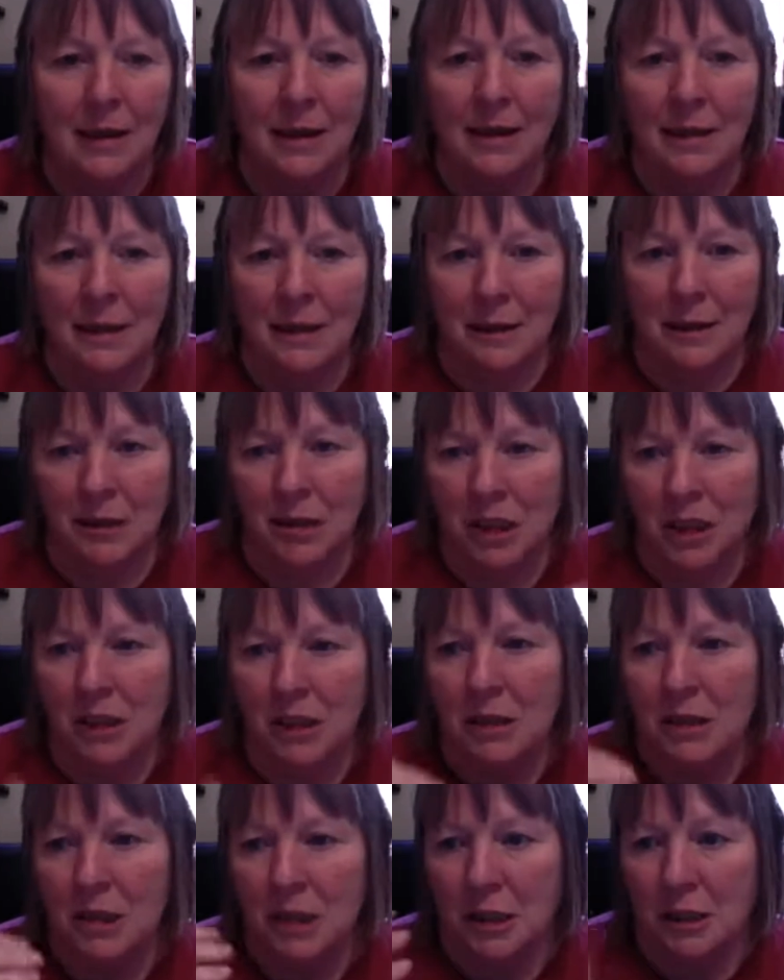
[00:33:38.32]
the
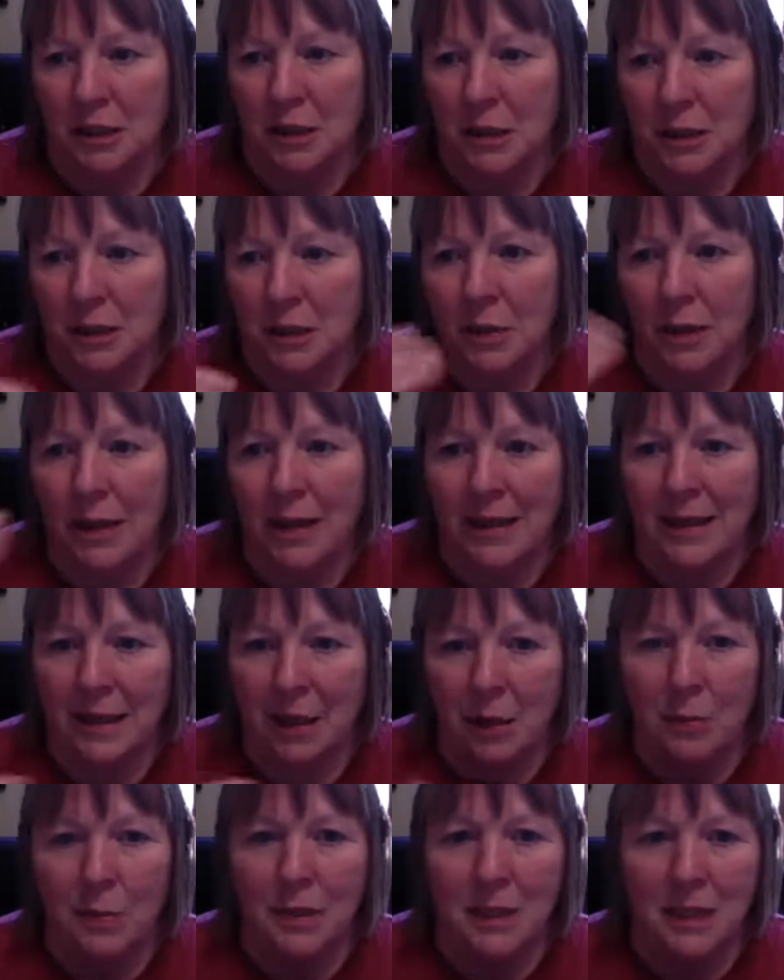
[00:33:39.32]
conjunction, the square, the
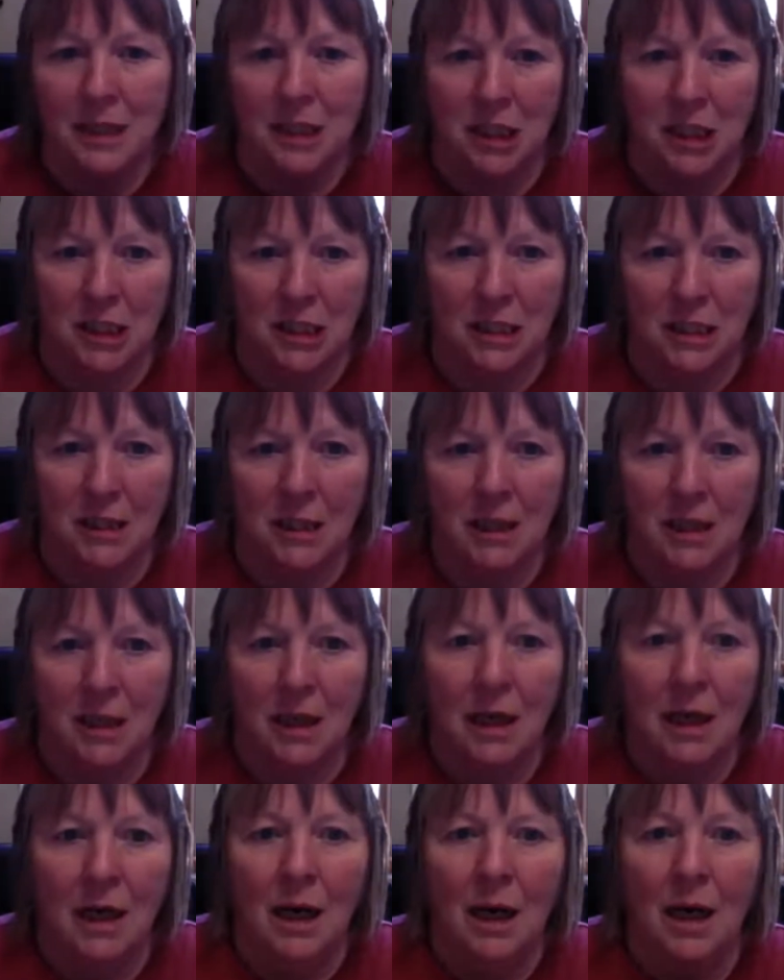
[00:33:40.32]
opposition,
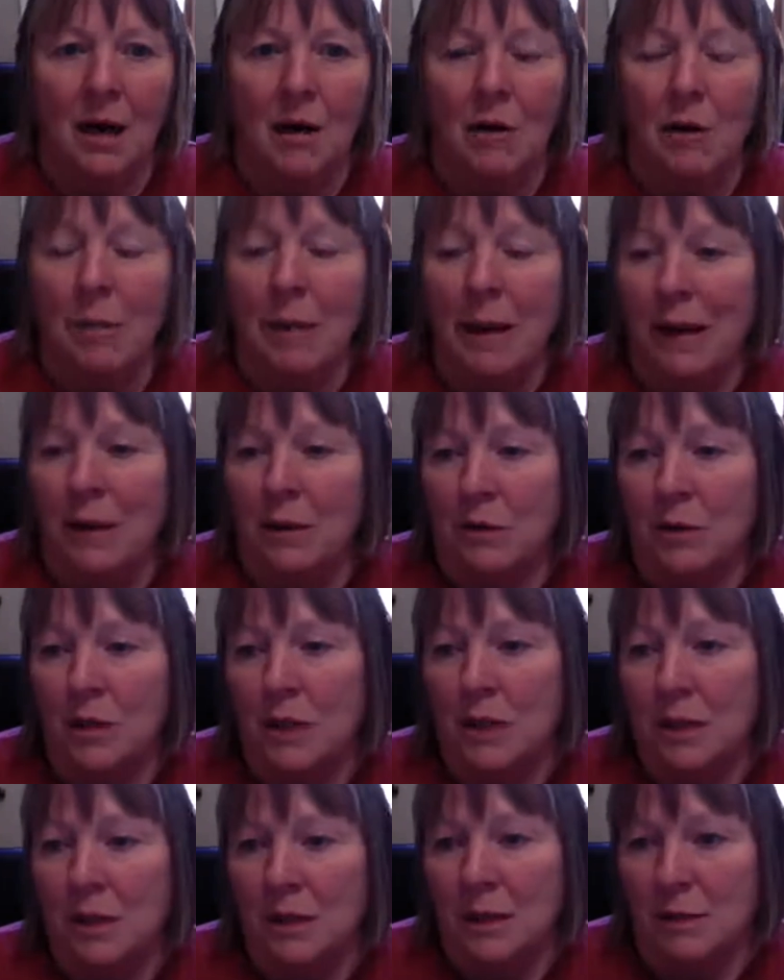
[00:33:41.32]
are about
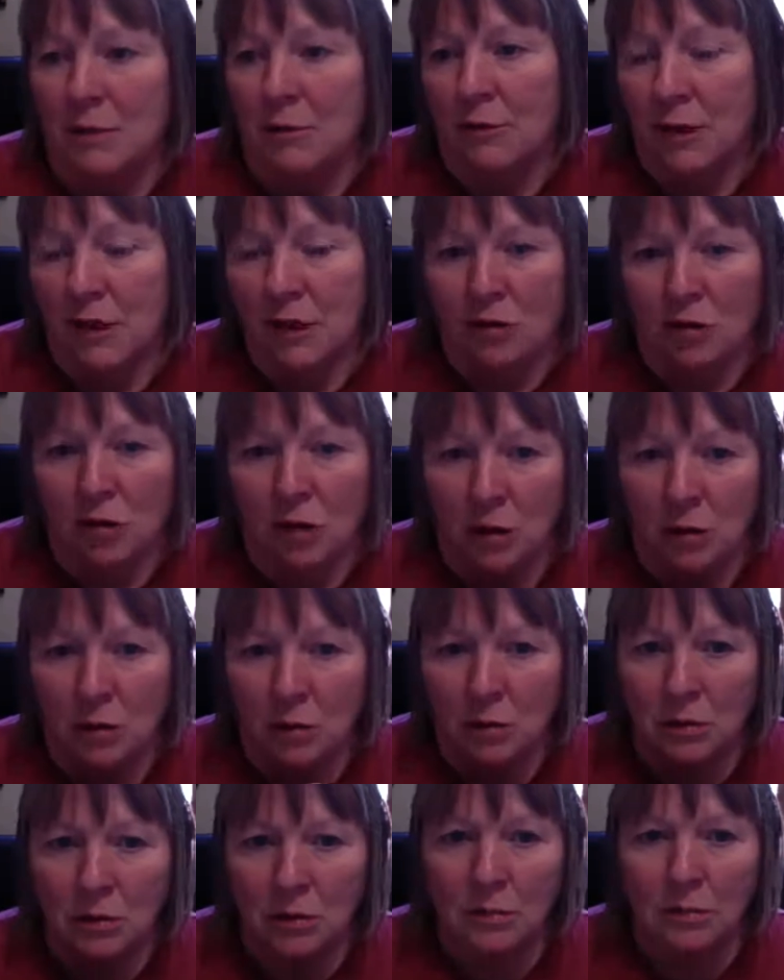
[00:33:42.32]

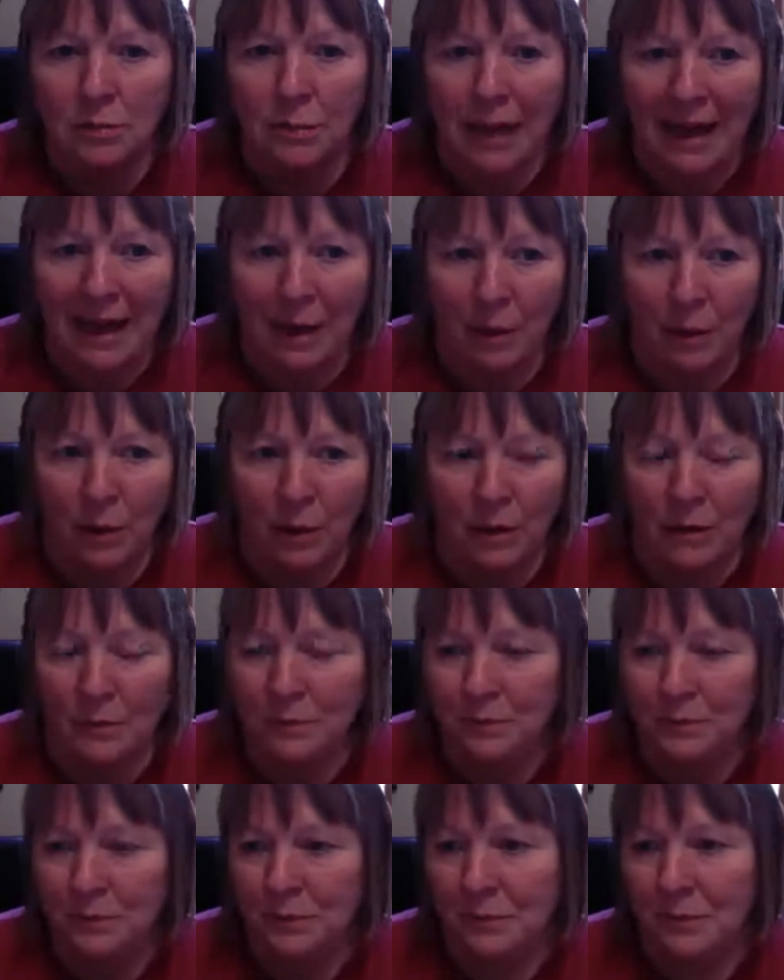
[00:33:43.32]
self-control, power,
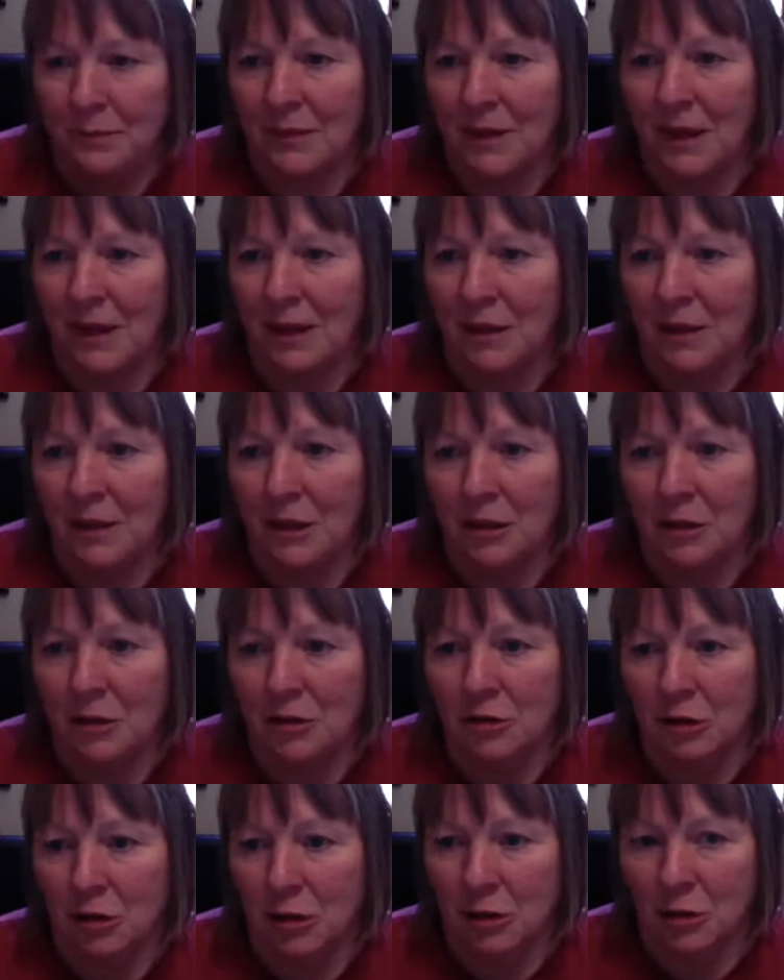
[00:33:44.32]
and
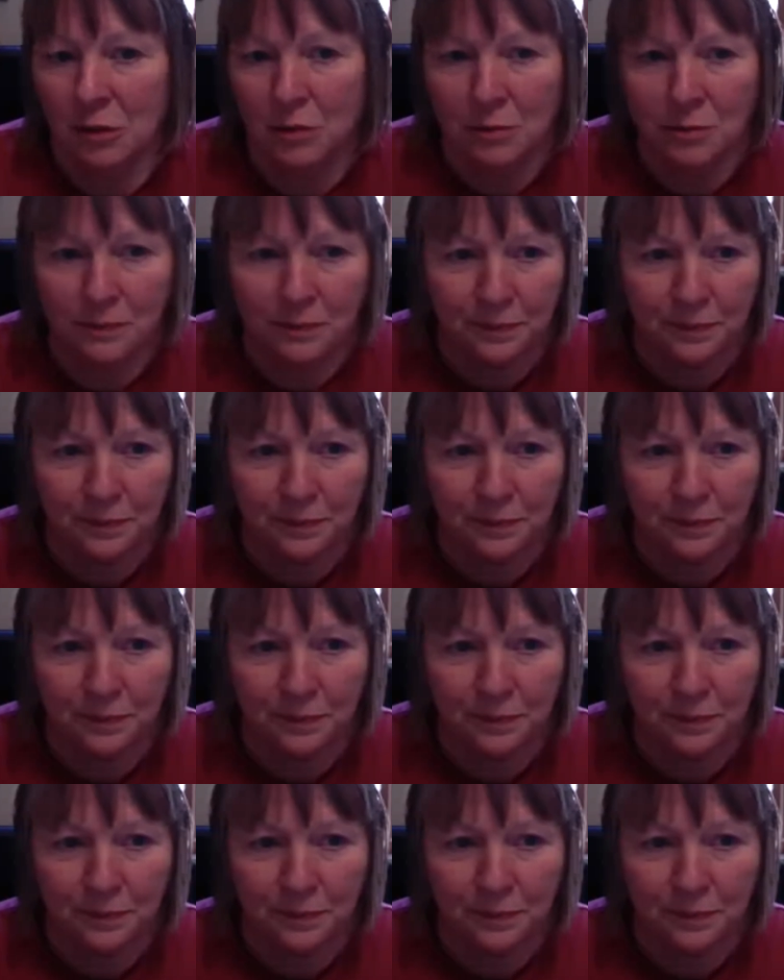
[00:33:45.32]
control.